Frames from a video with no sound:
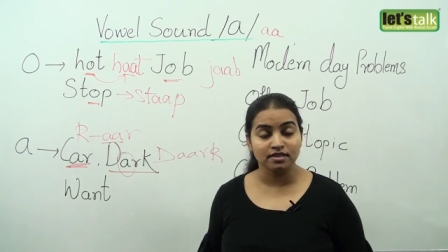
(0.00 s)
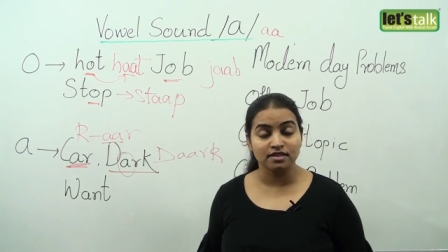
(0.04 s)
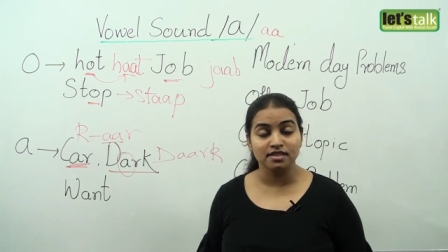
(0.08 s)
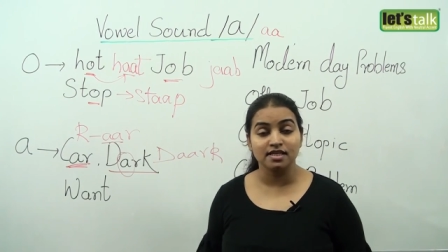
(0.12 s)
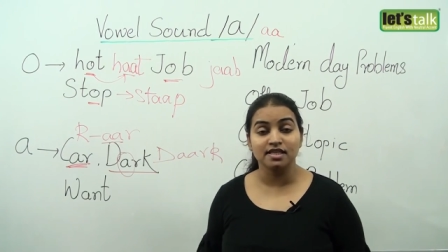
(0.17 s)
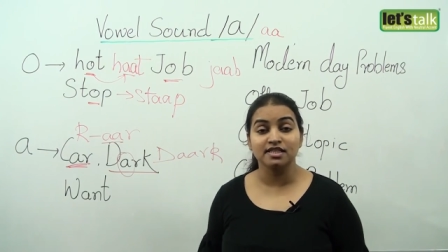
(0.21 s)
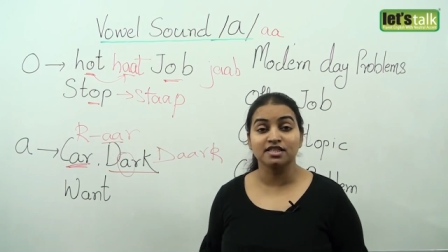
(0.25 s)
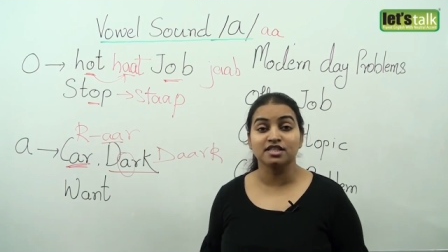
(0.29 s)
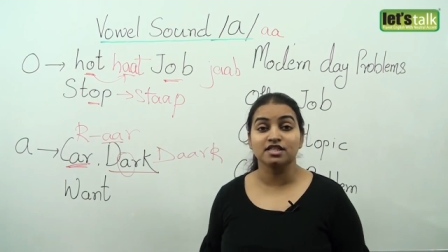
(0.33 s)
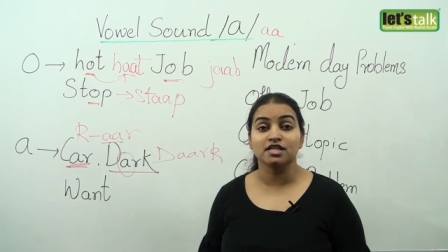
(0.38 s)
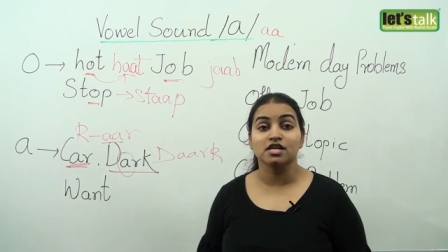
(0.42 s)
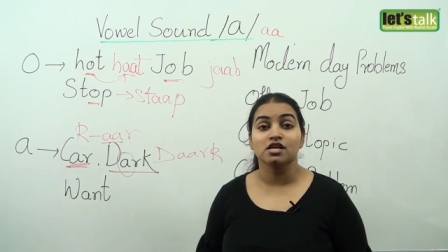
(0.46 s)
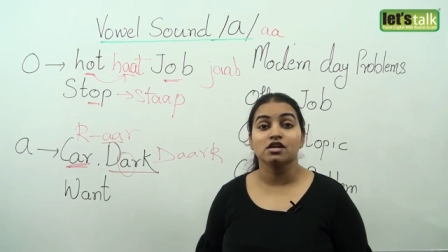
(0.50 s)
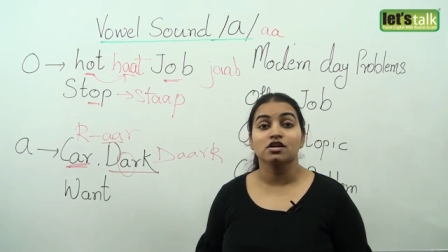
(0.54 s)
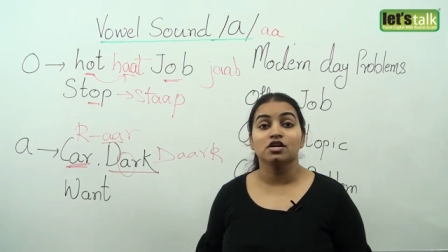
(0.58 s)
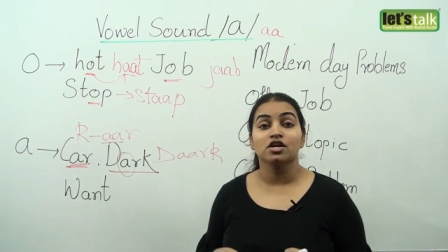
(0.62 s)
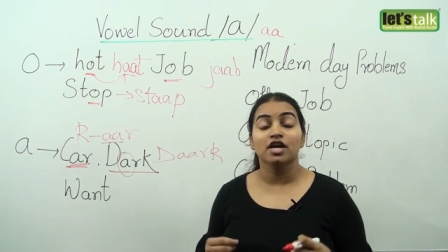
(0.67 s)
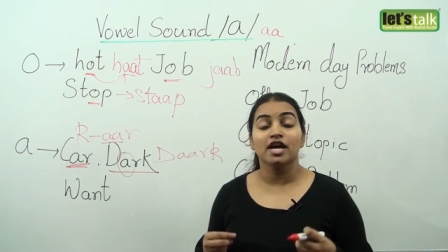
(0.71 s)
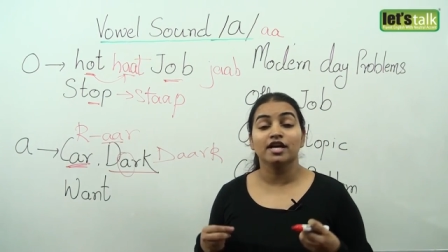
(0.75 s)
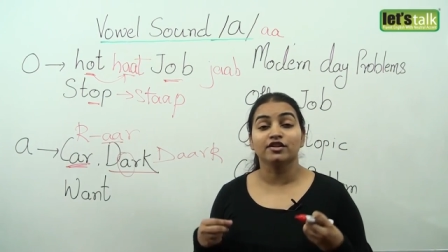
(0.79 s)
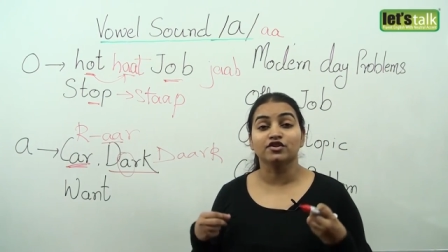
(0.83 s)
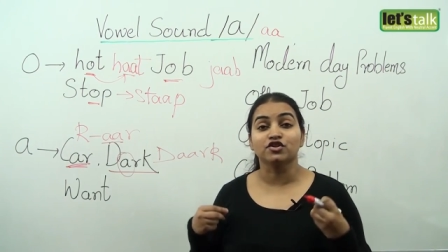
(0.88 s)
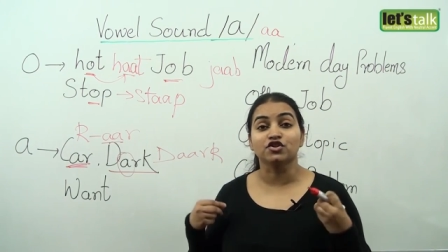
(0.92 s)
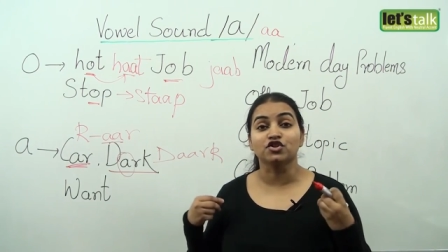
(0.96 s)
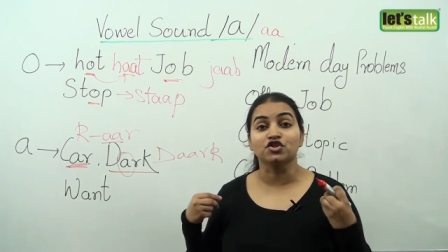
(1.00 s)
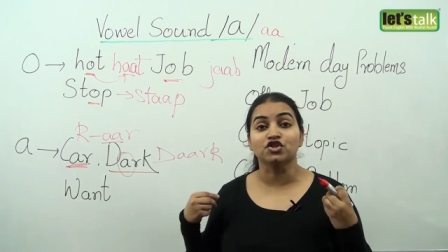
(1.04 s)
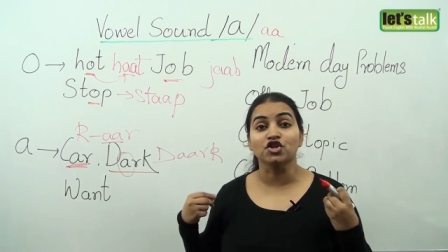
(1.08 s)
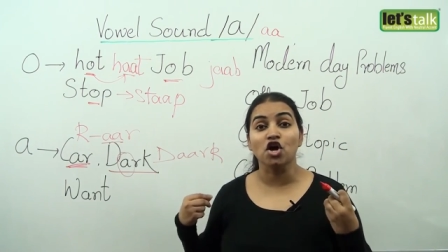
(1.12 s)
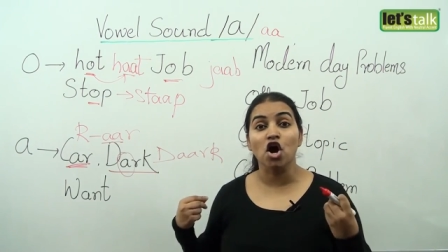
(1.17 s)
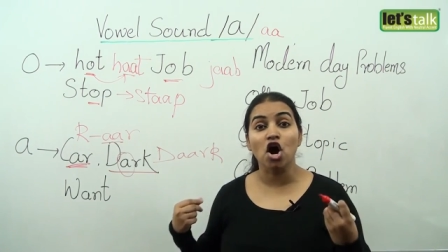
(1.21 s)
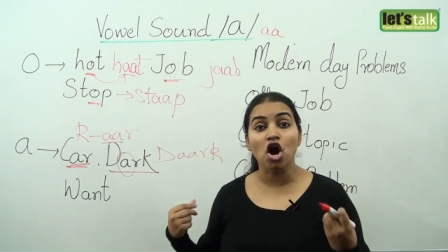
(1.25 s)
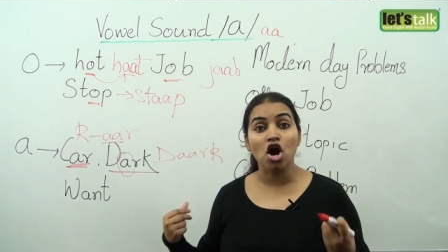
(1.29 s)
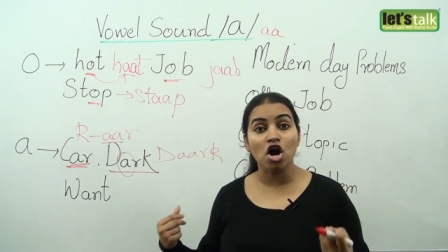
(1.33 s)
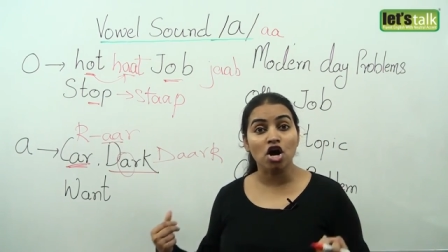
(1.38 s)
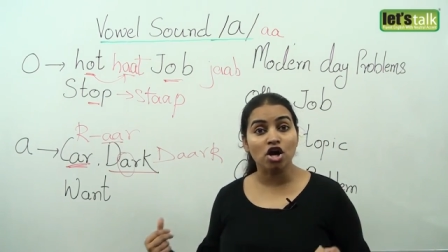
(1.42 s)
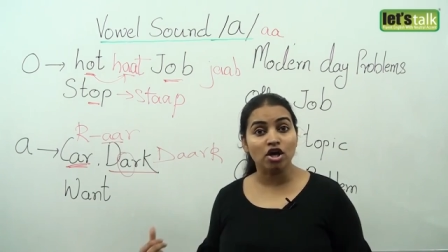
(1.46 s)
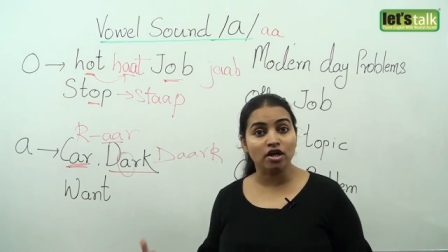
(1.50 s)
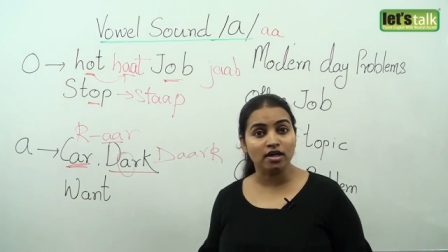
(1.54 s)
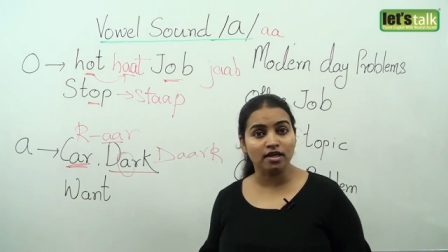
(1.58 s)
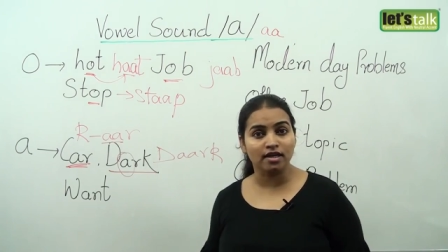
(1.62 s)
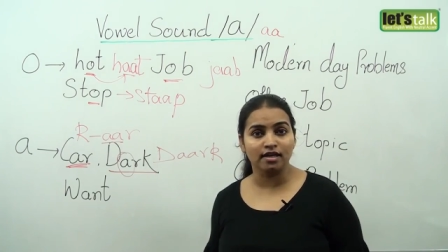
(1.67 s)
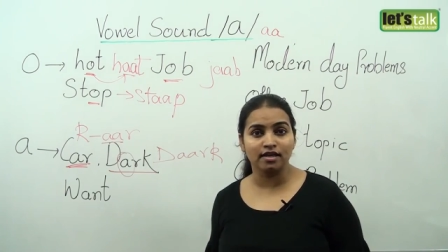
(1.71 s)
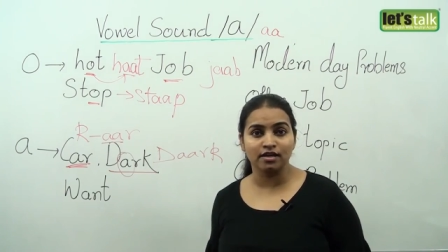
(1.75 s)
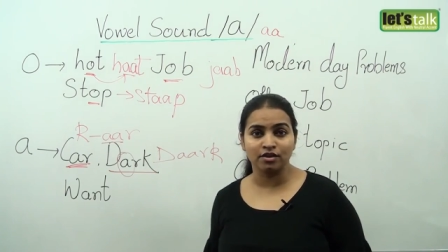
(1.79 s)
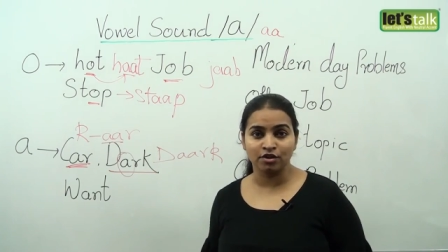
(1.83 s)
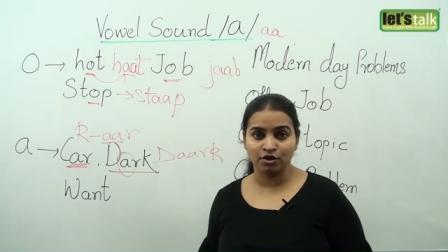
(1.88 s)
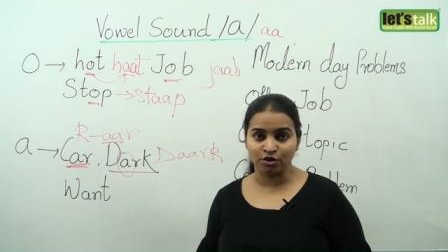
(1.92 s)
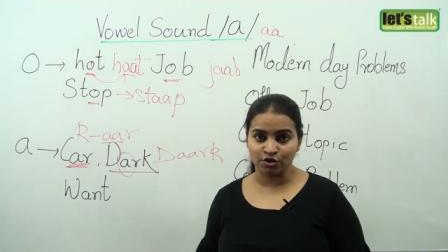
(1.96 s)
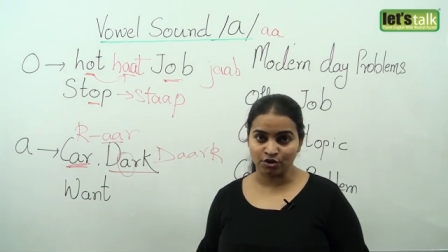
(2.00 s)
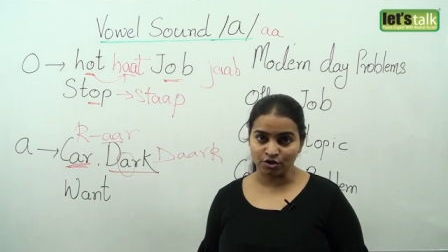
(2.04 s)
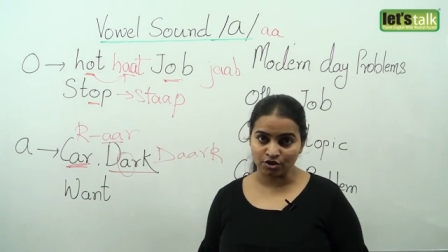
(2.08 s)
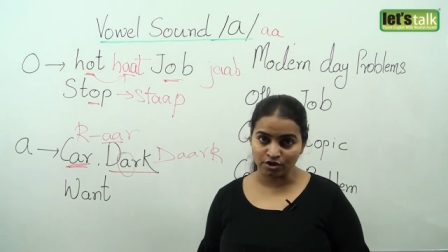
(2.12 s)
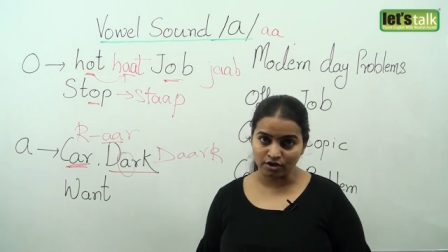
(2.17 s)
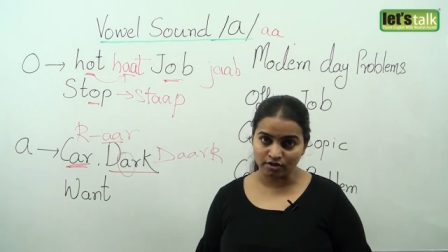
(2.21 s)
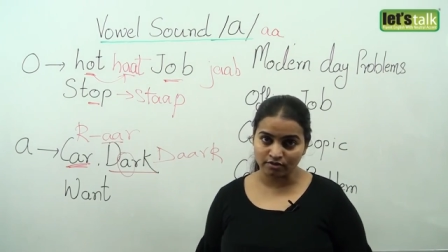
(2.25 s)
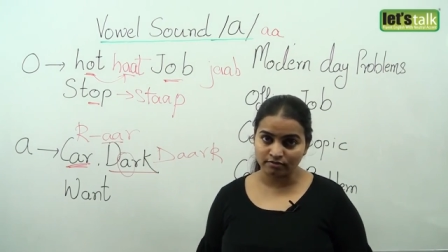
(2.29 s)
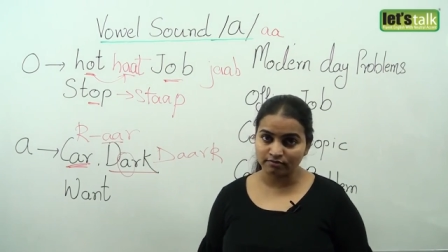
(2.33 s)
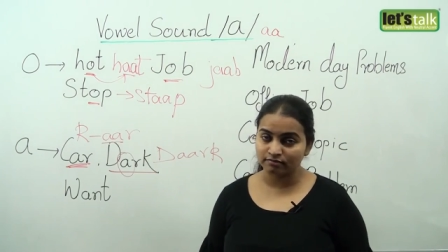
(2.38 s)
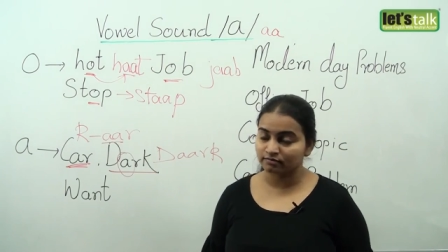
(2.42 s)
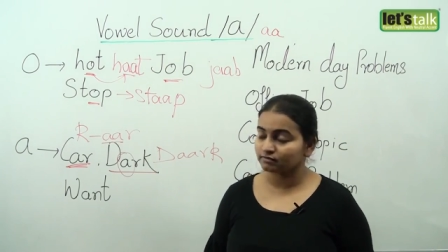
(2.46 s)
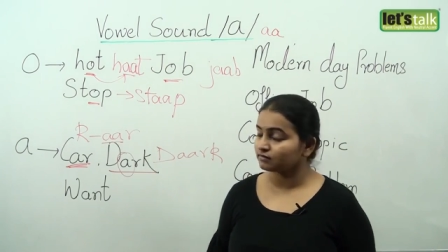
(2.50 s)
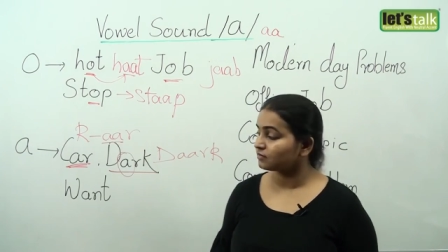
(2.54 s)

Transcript: It's it's dark in your.